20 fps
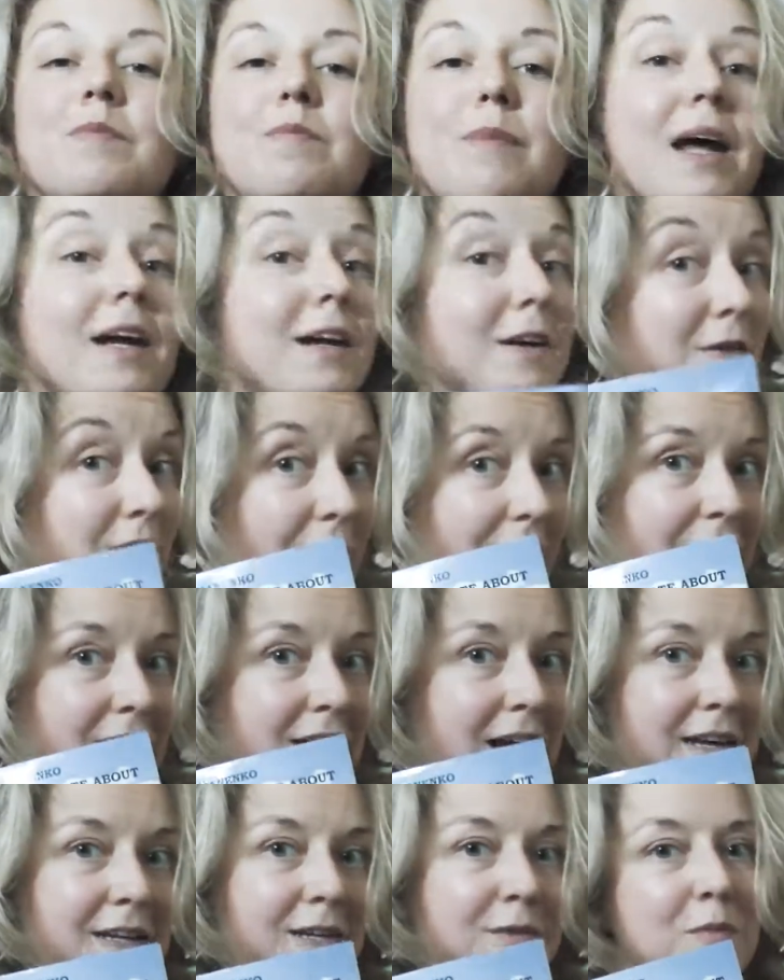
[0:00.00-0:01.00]
By the way,
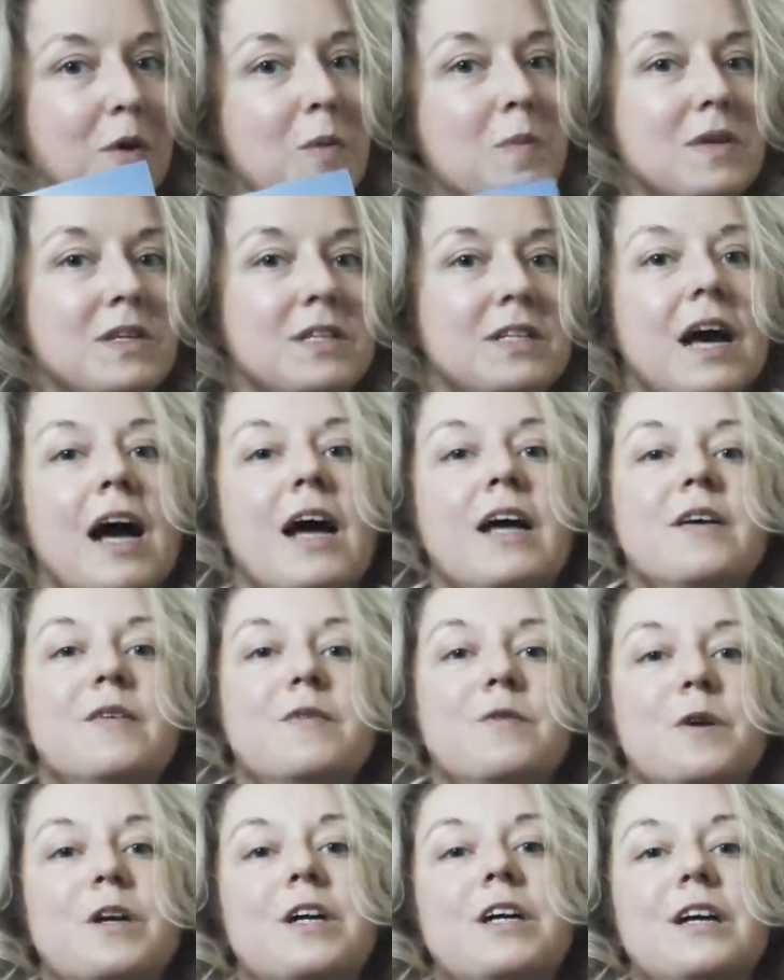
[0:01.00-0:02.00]
at the moment I
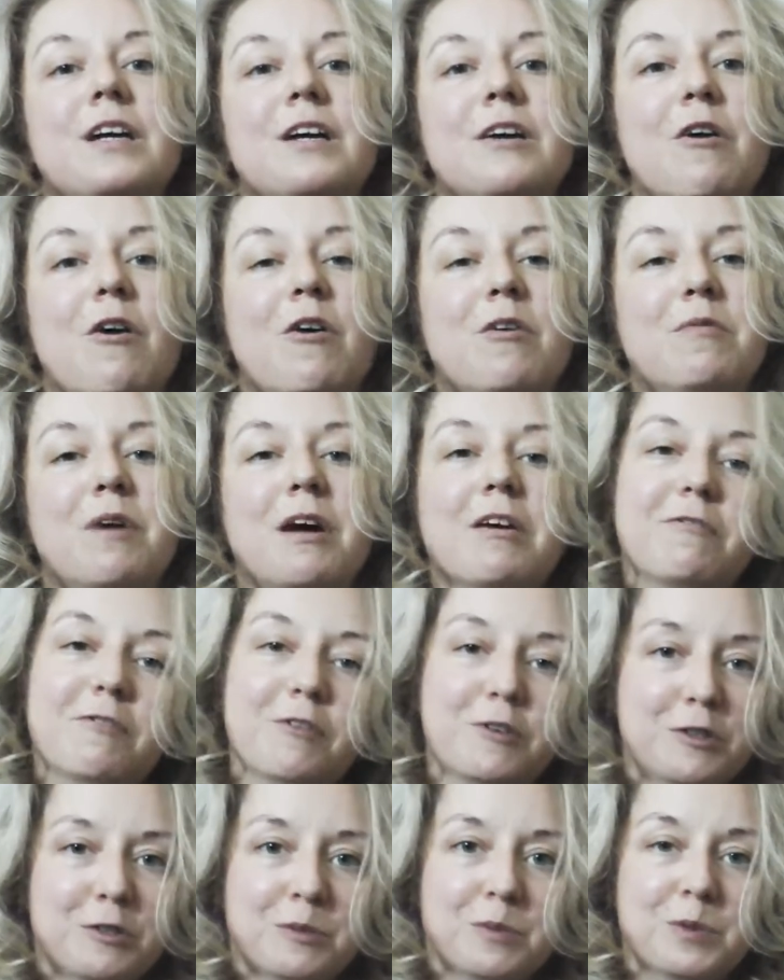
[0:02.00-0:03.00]
am working on my
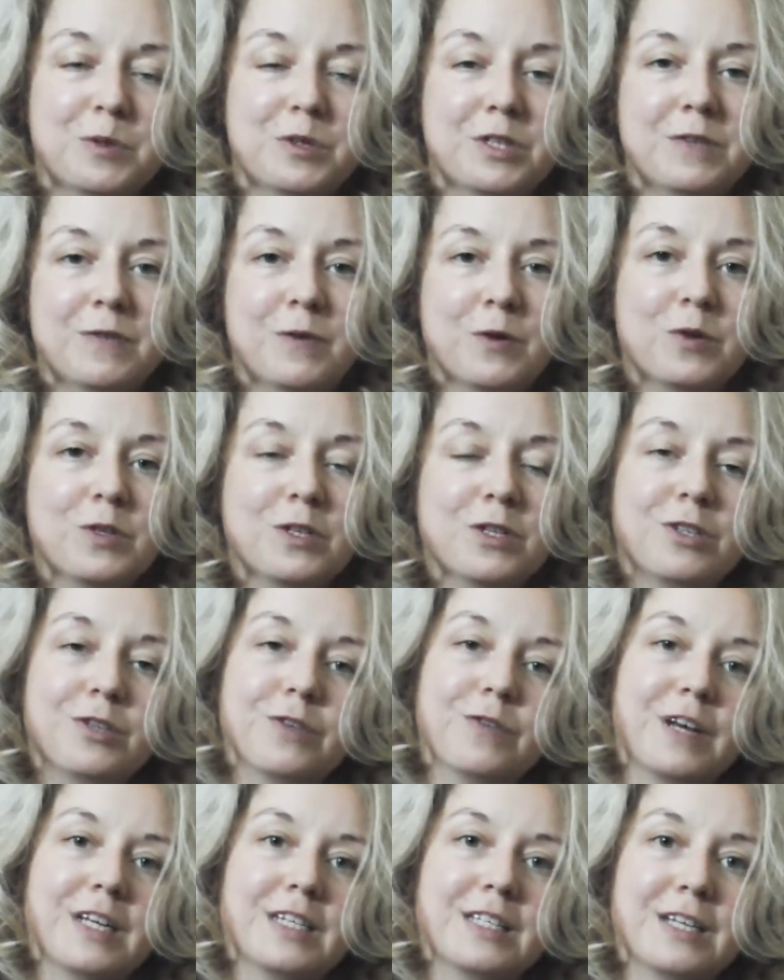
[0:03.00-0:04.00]
photo book devoted
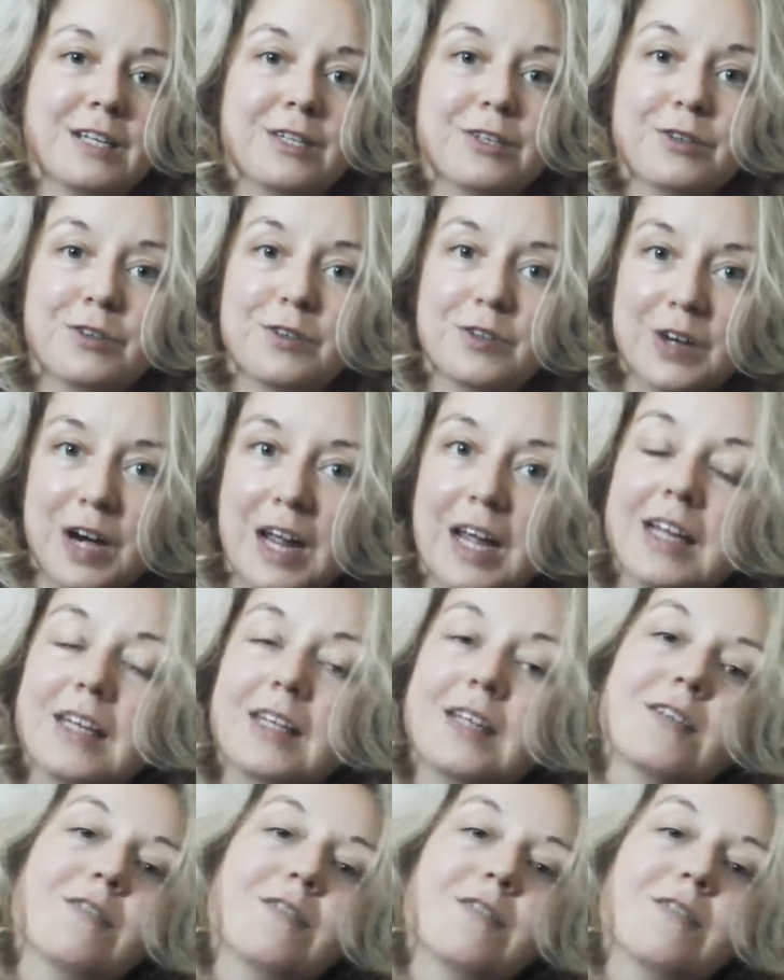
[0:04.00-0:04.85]
to Western Ukraine.